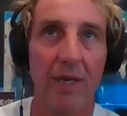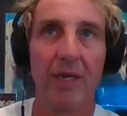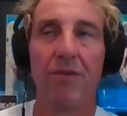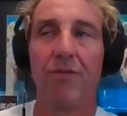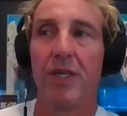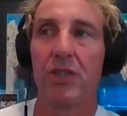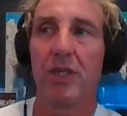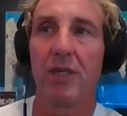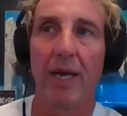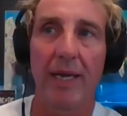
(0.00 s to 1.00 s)
could envision
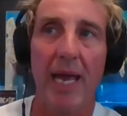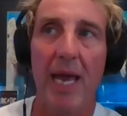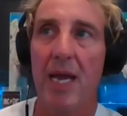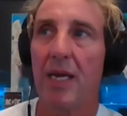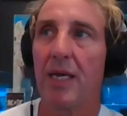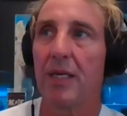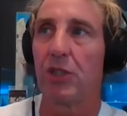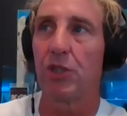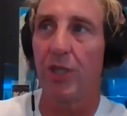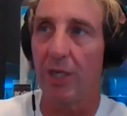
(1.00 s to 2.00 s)
like hanging a
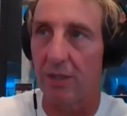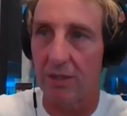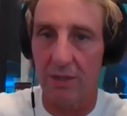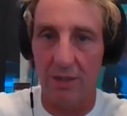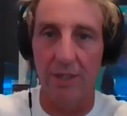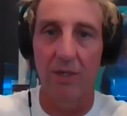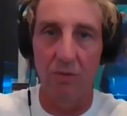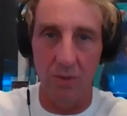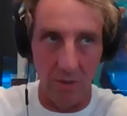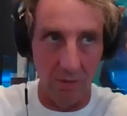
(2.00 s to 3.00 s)
sheet in a
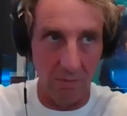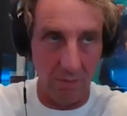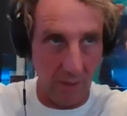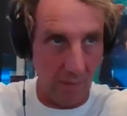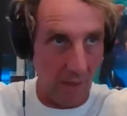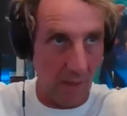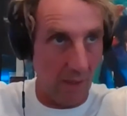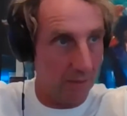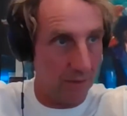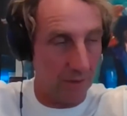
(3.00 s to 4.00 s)
room, uh,
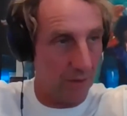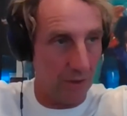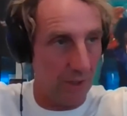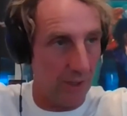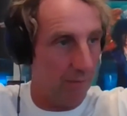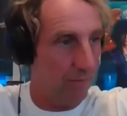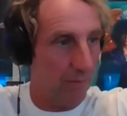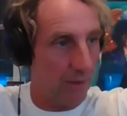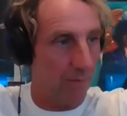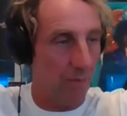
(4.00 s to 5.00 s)
uh, just a sheet
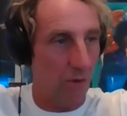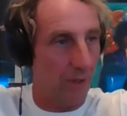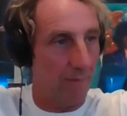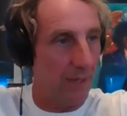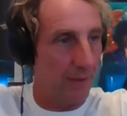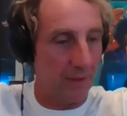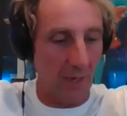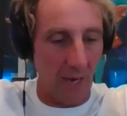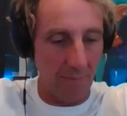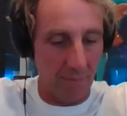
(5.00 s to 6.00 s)
supported by the
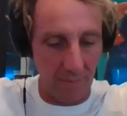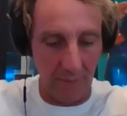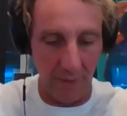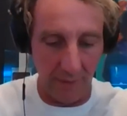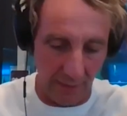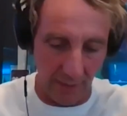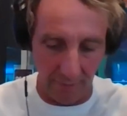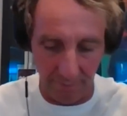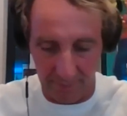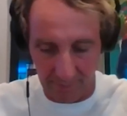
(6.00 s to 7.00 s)
top,
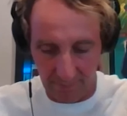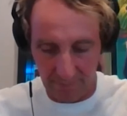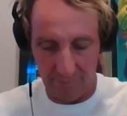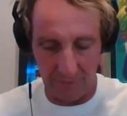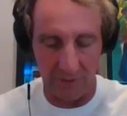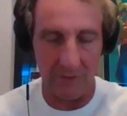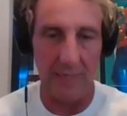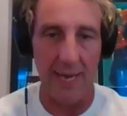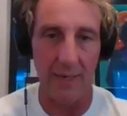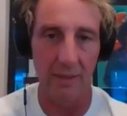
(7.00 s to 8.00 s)
um, just
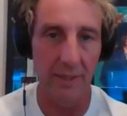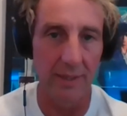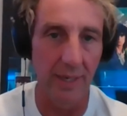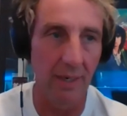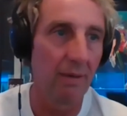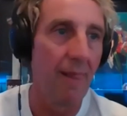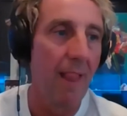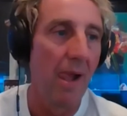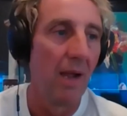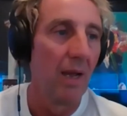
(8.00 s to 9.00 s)
dangling there.
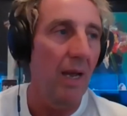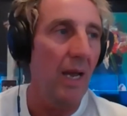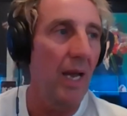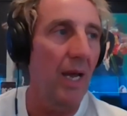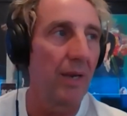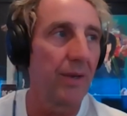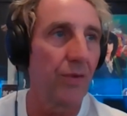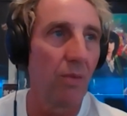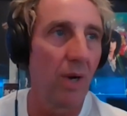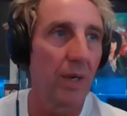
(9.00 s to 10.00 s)
And if
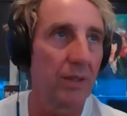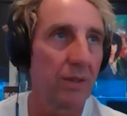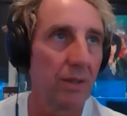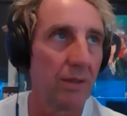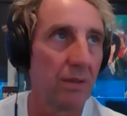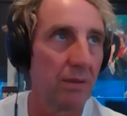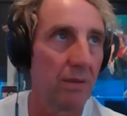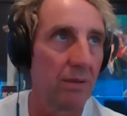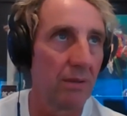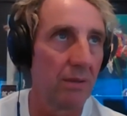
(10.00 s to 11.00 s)
you wanted
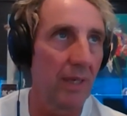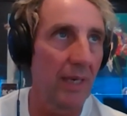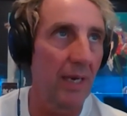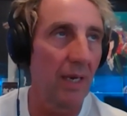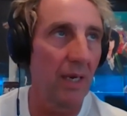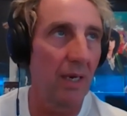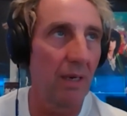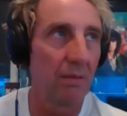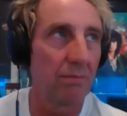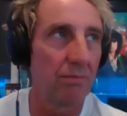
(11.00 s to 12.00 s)
to
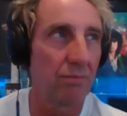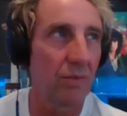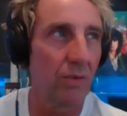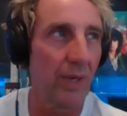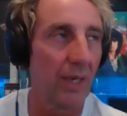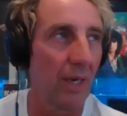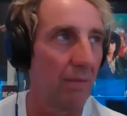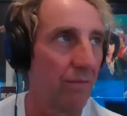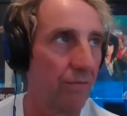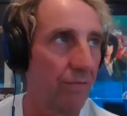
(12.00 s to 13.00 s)
uh, create a
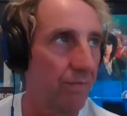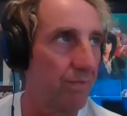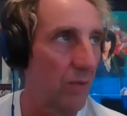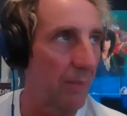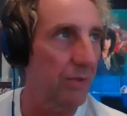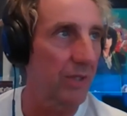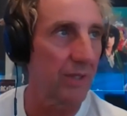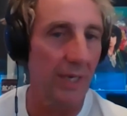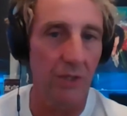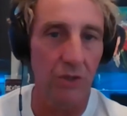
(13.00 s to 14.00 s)

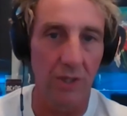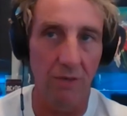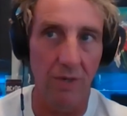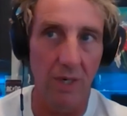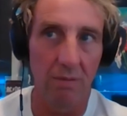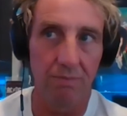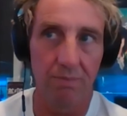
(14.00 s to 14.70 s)
representation of a